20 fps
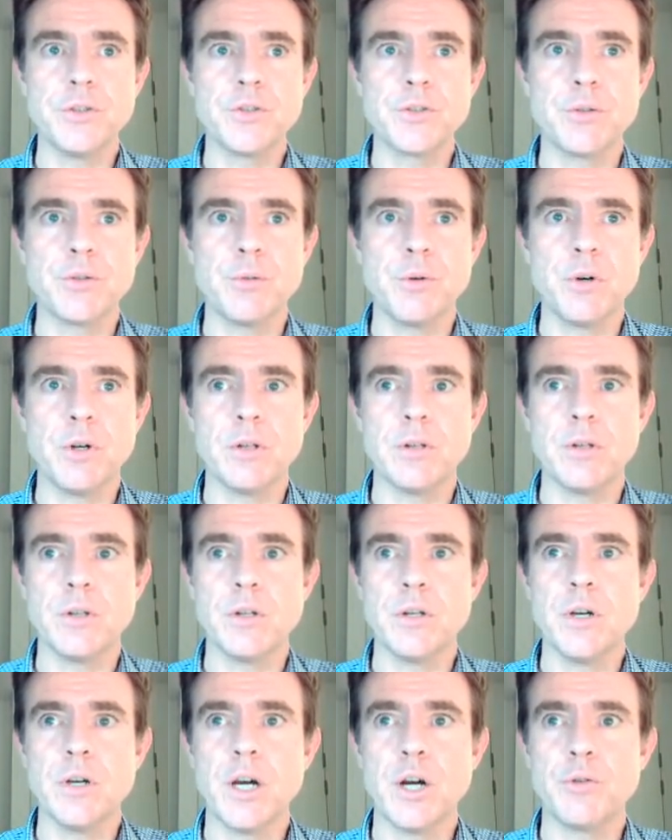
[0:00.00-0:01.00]
so
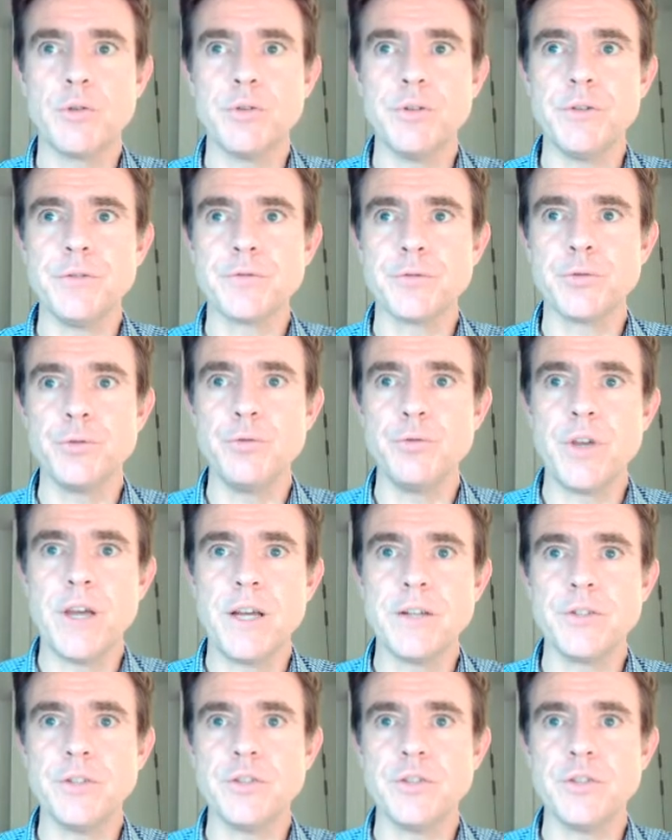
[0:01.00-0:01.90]
I'll hurry through that.